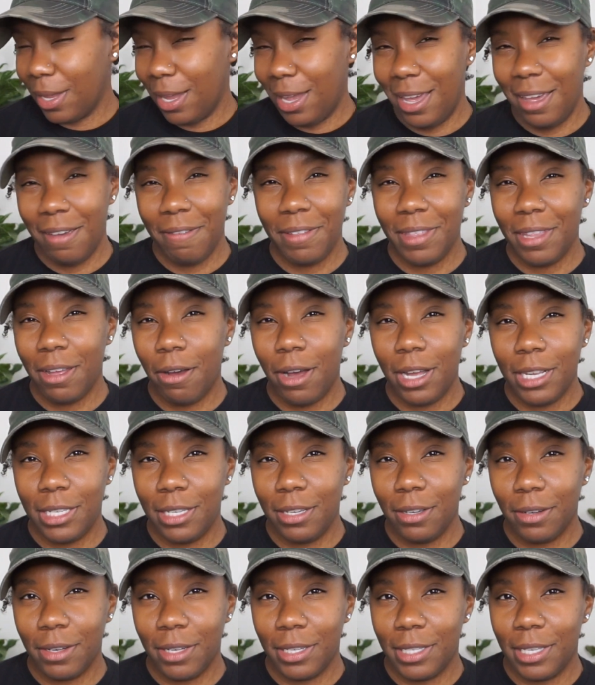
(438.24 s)
Even though I
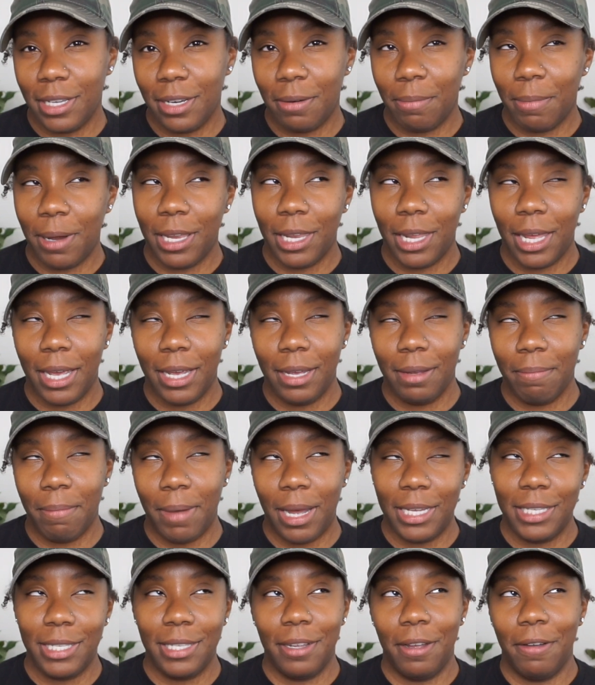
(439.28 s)
still consider
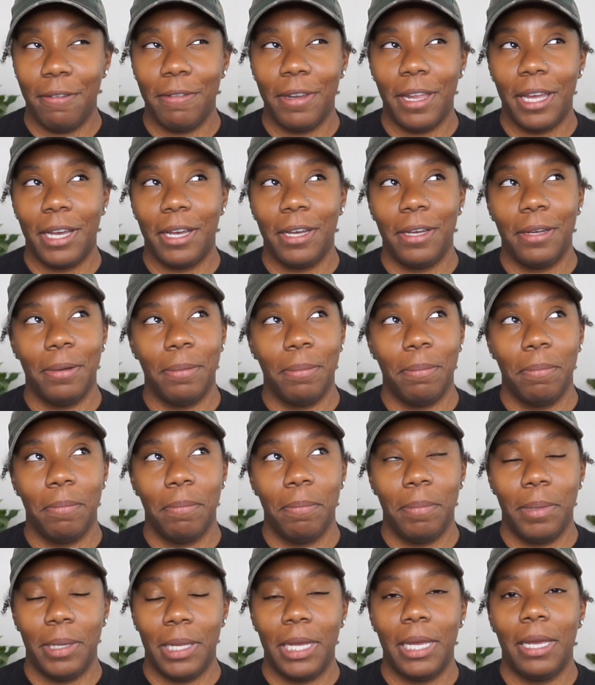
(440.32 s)
myself like a
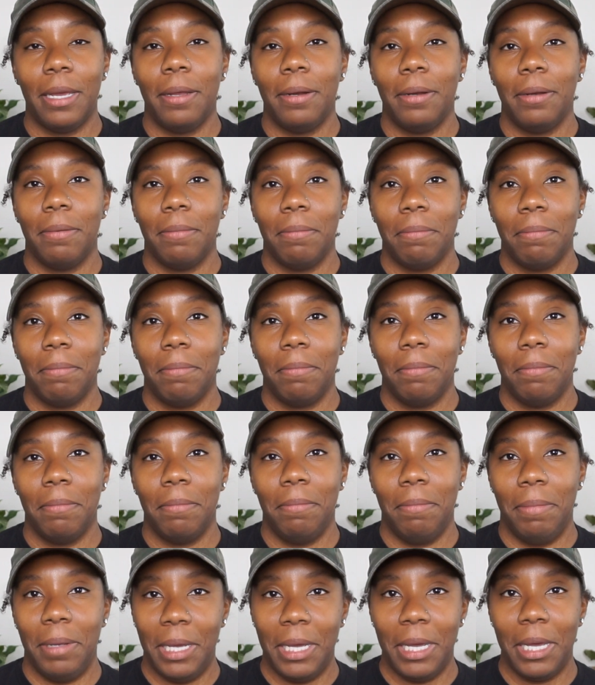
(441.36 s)
plant
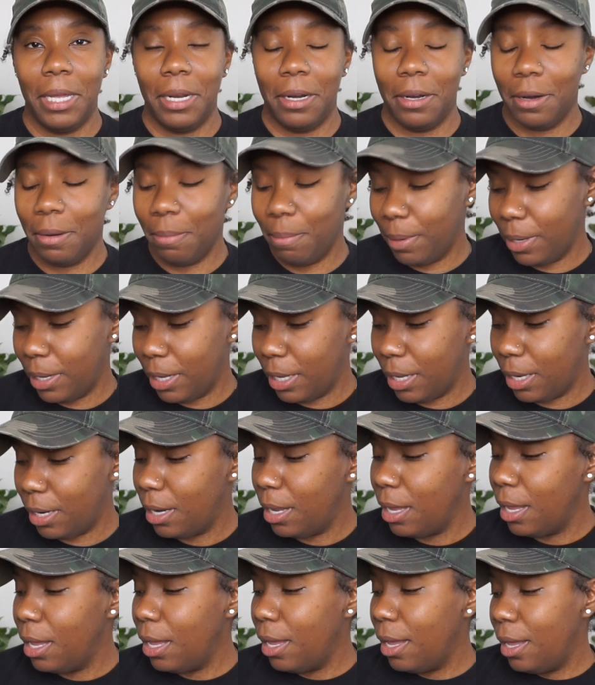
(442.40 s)
beginner, but
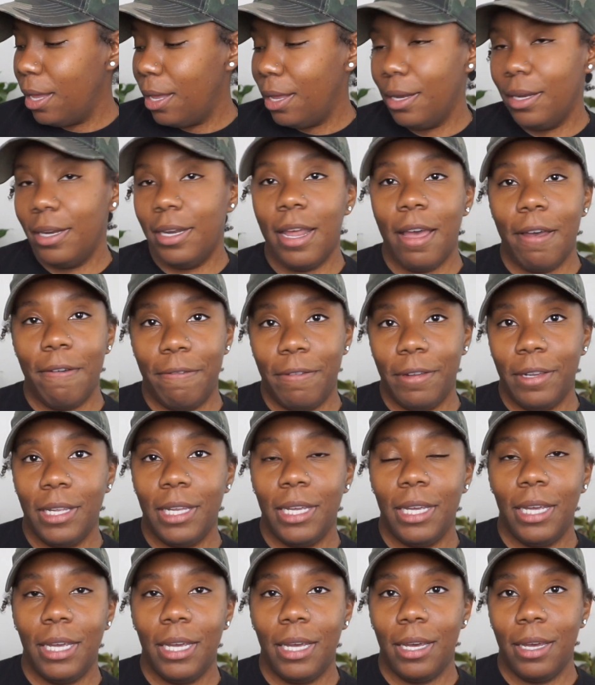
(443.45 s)

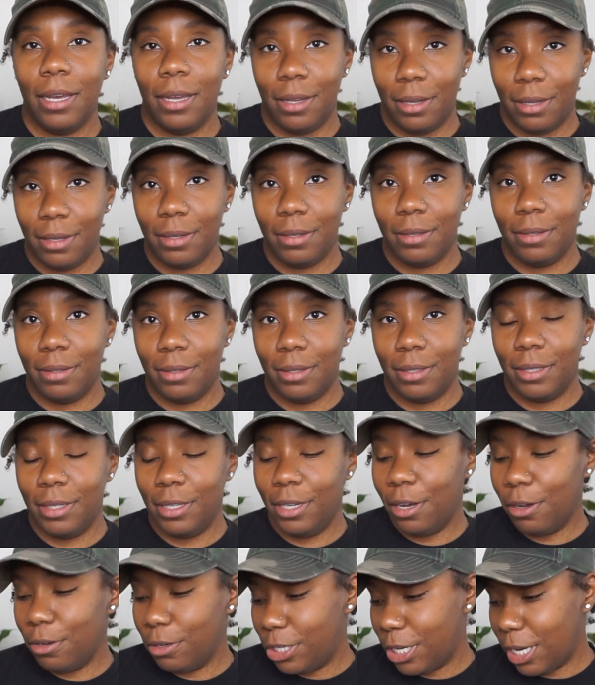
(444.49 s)
definitely
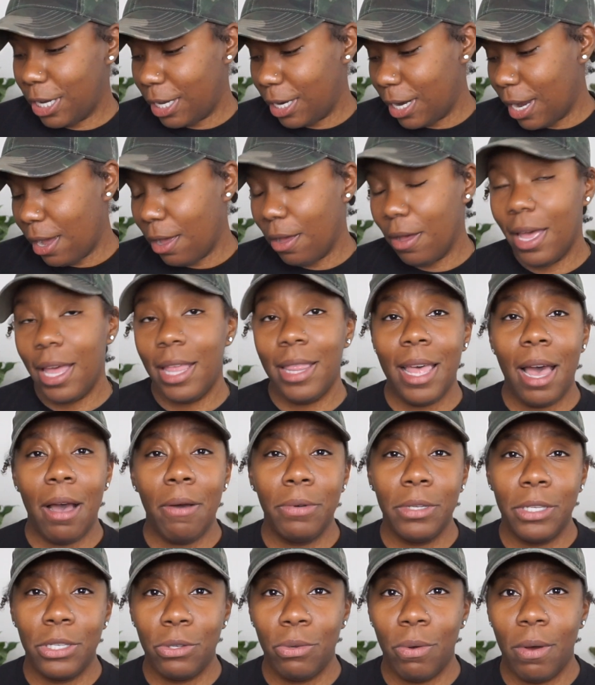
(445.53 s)
go check it out. And that
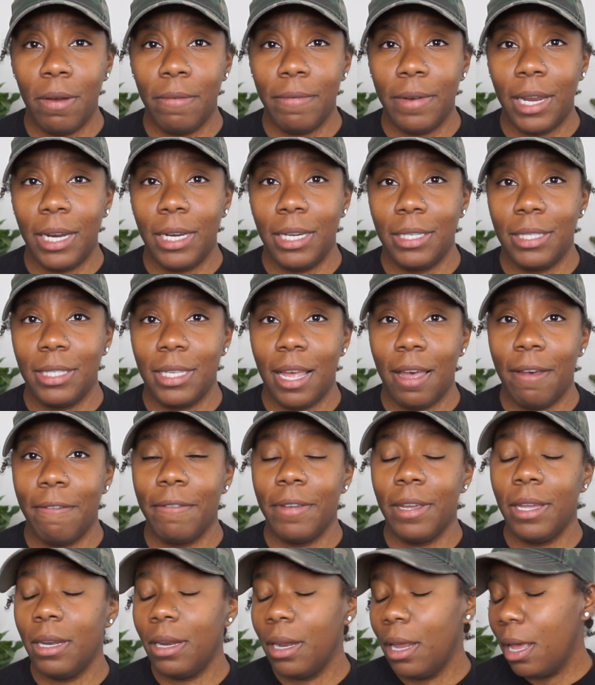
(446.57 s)
was
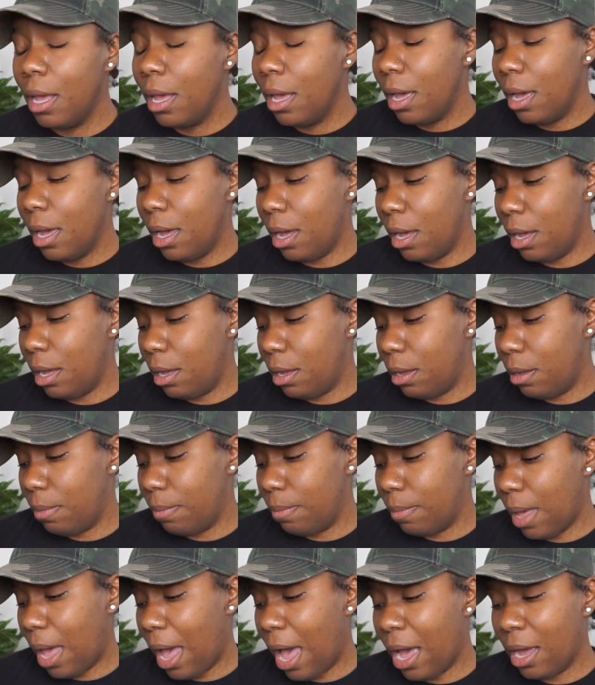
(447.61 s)
$12.97.
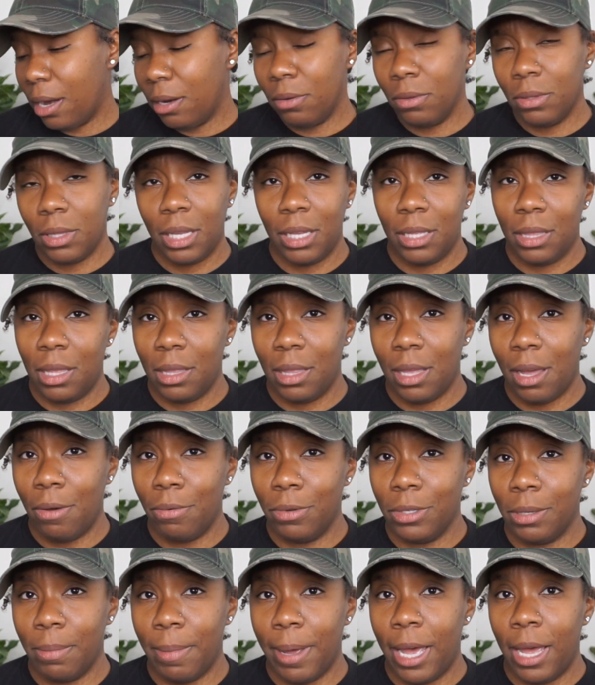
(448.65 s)
I don't think that
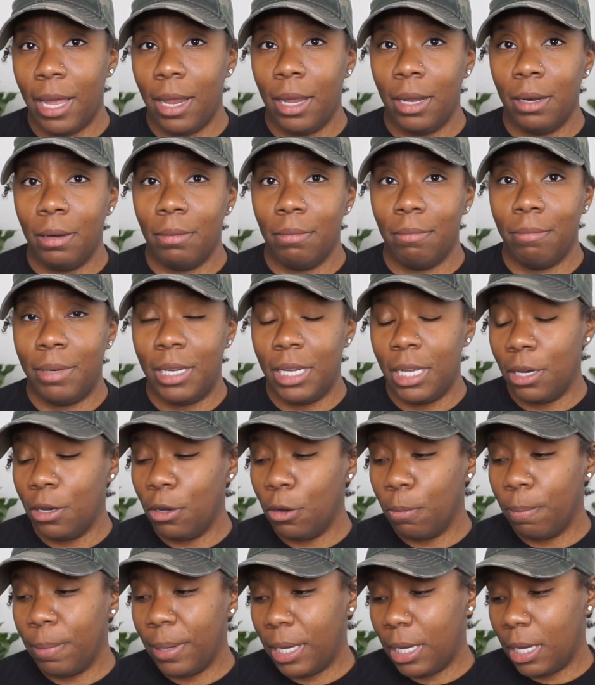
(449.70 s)
was a bad
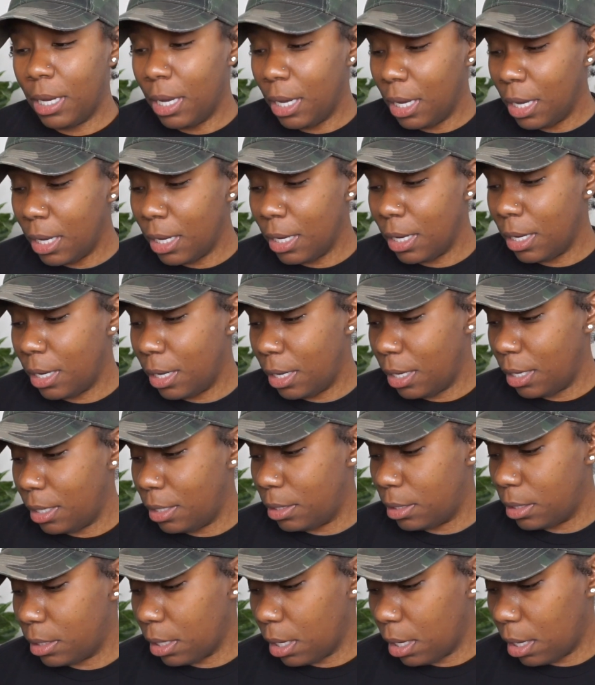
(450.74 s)
deal
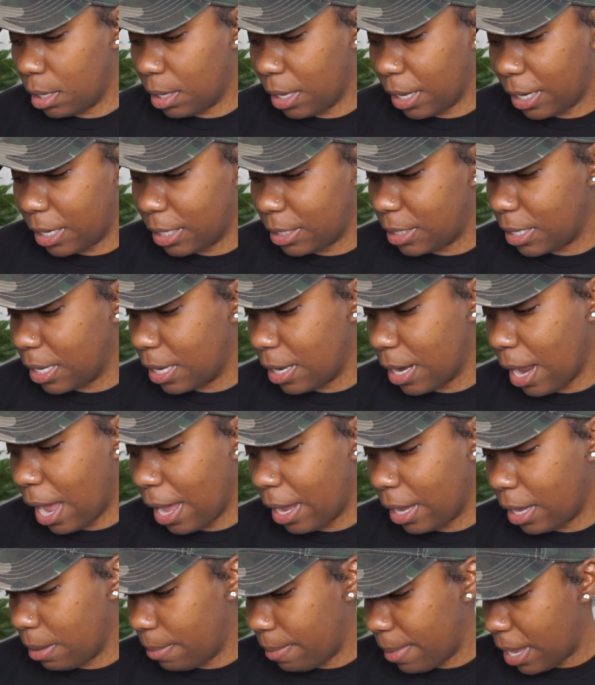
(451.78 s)
because like I said, I
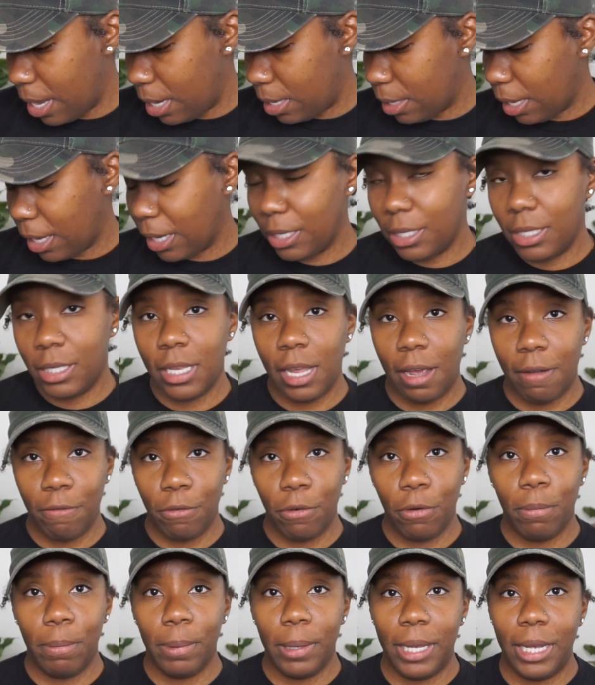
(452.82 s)
can make like
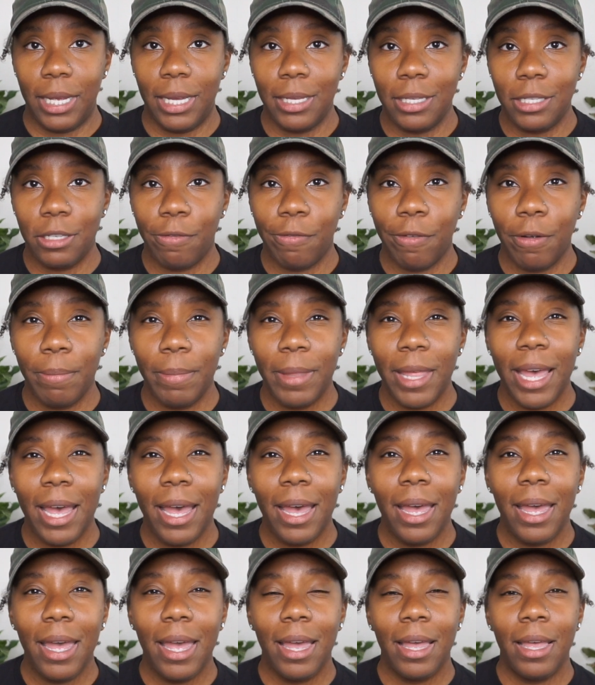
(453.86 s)
several plants from
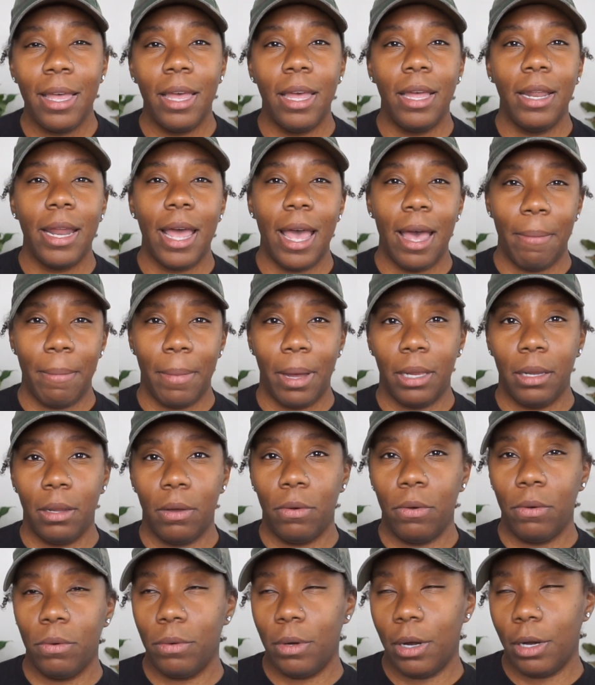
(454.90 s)
that. And at my
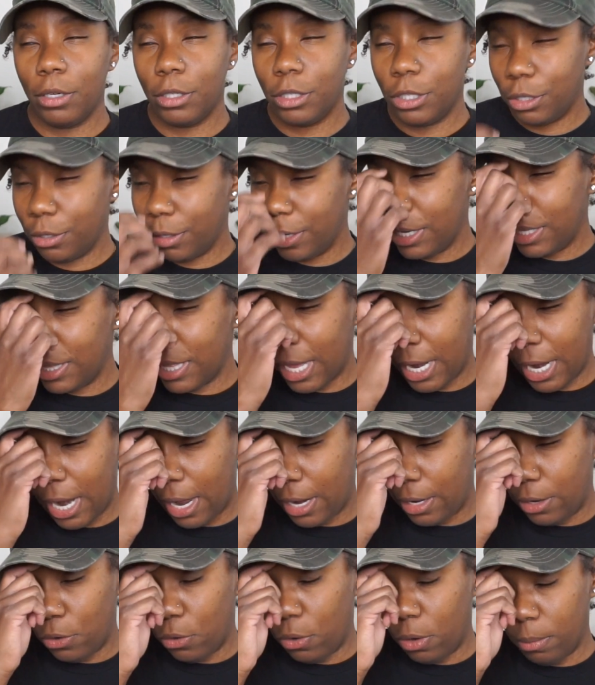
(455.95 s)
local nursery that
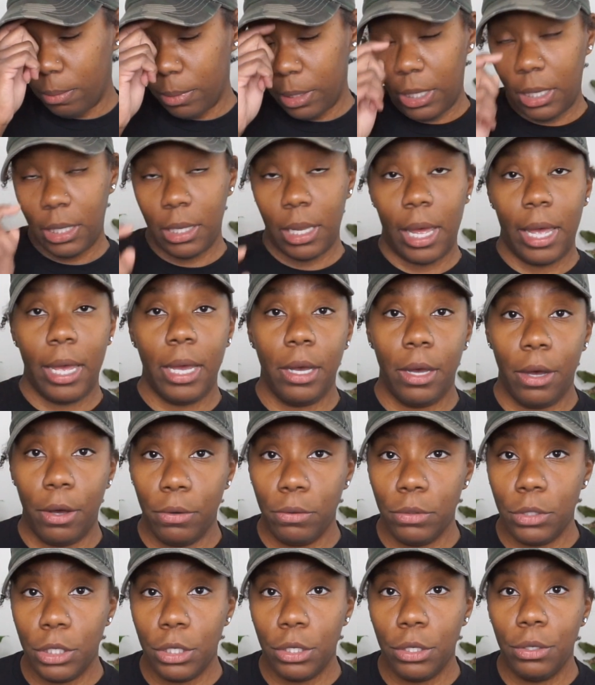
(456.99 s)
I normally like go
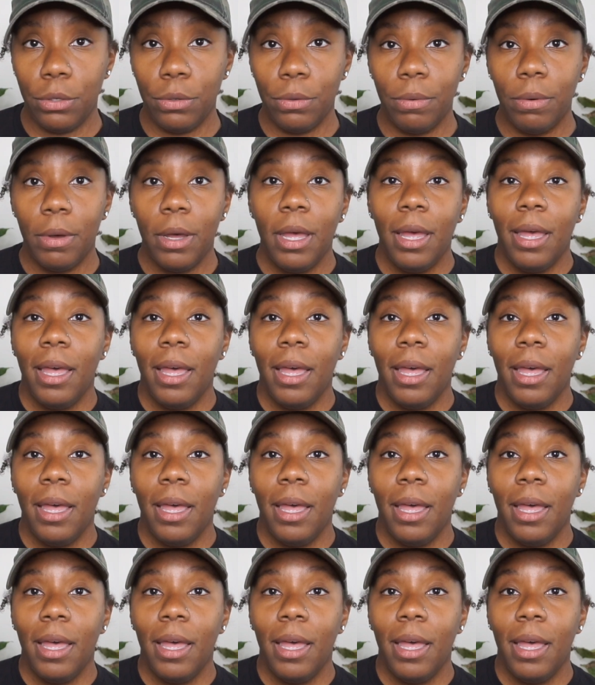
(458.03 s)
to,